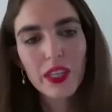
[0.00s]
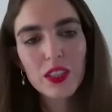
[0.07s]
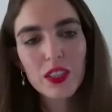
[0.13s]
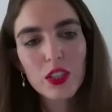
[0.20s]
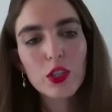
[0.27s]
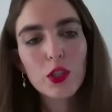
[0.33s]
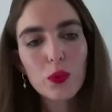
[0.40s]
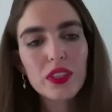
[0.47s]
so
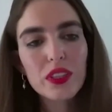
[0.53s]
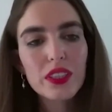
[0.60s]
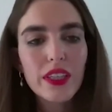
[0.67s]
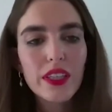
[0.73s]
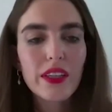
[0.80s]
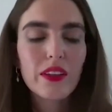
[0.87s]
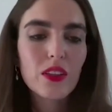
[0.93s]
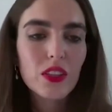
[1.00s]
you would
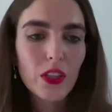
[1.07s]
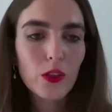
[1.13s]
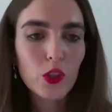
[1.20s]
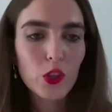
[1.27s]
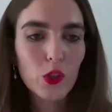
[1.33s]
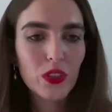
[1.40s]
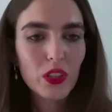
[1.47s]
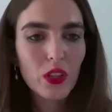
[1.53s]
say that
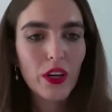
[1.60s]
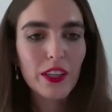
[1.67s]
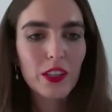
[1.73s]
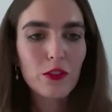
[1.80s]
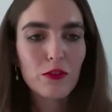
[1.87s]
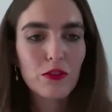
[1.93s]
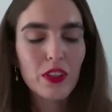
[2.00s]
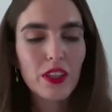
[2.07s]
social is kind
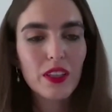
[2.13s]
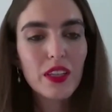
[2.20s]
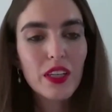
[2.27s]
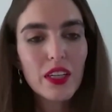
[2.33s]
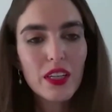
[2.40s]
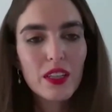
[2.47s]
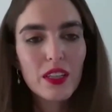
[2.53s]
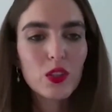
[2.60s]
of a
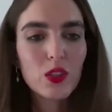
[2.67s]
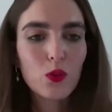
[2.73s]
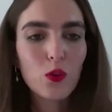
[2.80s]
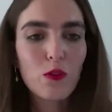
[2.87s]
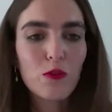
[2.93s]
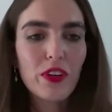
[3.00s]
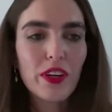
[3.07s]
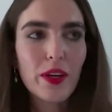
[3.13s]

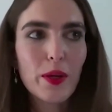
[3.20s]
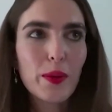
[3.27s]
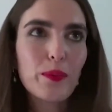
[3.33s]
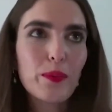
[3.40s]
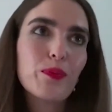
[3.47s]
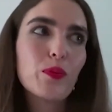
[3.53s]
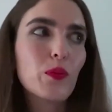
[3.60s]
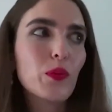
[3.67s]
sort of
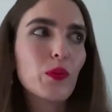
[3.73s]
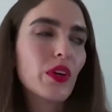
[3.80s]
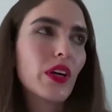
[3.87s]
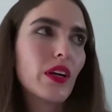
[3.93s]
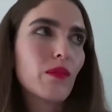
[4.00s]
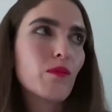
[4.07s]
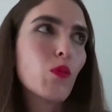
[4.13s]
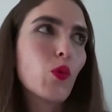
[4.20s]

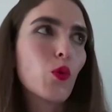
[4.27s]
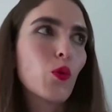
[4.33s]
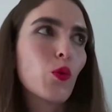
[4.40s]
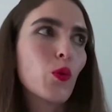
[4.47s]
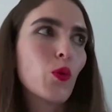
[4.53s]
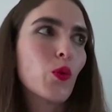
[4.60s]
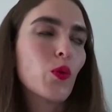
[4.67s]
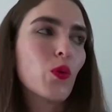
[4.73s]

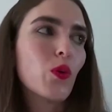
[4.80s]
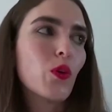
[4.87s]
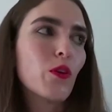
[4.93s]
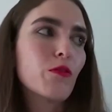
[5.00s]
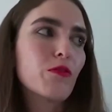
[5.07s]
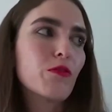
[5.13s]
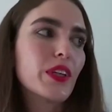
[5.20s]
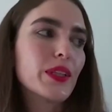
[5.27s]
like
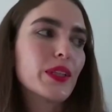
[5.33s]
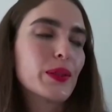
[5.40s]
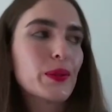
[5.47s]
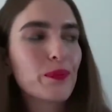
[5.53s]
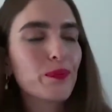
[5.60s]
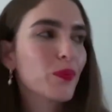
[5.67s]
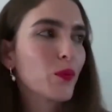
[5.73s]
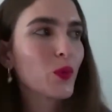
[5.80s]

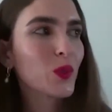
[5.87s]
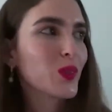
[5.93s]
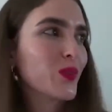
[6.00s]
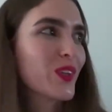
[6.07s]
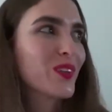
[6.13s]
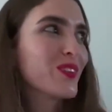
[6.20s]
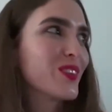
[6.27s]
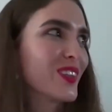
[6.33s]

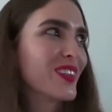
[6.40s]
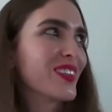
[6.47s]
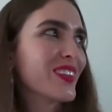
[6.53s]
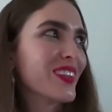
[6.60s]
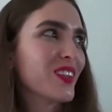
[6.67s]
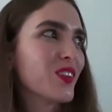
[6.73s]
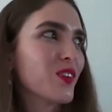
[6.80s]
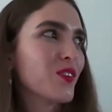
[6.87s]

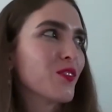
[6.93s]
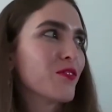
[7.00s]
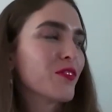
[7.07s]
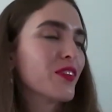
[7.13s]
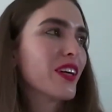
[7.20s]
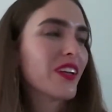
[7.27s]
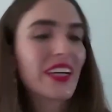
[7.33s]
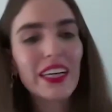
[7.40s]

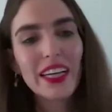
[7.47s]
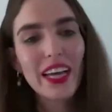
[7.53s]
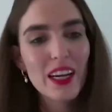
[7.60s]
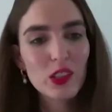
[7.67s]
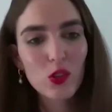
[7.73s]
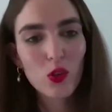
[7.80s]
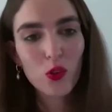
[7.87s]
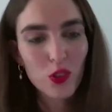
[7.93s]
an
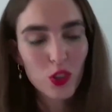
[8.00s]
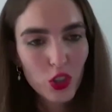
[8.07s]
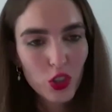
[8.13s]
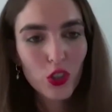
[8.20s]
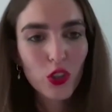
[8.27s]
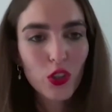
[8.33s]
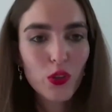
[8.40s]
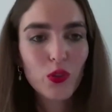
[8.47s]
add-on
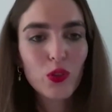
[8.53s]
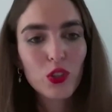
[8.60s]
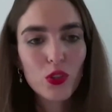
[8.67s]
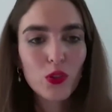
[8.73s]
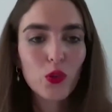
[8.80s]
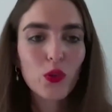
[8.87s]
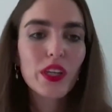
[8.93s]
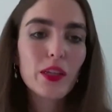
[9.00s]
to
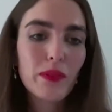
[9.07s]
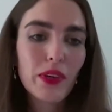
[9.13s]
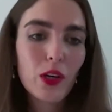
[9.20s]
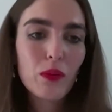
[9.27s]
your email